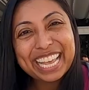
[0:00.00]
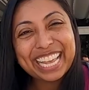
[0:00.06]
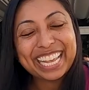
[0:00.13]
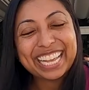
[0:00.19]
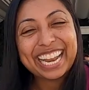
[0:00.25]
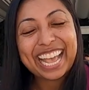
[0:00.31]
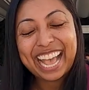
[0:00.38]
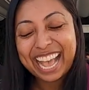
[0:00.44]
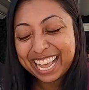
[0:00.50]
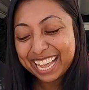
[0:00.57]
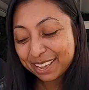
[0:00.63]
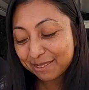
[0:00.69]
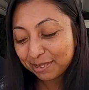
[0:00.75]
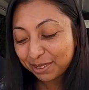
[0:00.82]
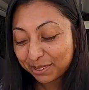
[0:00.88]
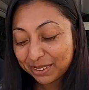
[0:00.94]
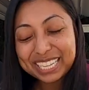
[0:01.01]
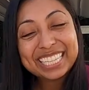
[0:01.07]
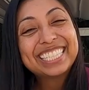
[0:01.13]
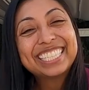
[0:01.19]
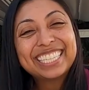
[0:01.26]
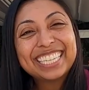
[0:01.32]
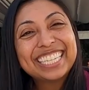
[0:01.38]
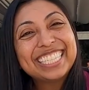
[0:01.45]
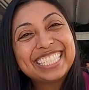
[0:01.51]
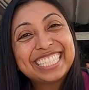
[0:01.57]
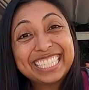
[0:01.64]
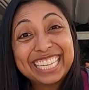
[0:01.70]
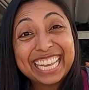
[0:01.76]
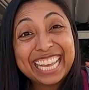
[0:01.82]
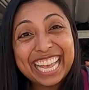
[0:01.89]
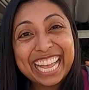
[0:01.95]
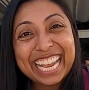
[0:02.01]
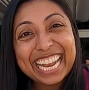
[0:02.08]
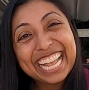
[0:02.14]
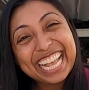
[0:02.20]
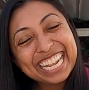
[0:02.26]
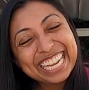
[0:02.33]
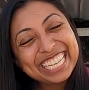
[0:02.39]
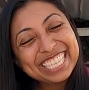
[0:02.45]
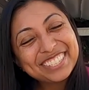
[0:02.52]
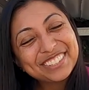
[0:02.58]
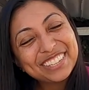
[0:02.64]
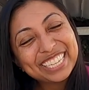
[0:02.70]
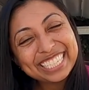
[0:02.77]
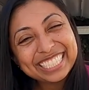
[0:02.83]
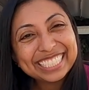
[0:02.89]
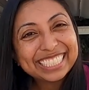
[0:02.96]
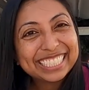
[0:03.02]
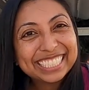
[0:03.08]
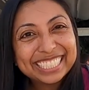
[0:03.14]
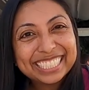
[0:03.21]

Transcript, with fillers: and I am going to dig in and enjoy it.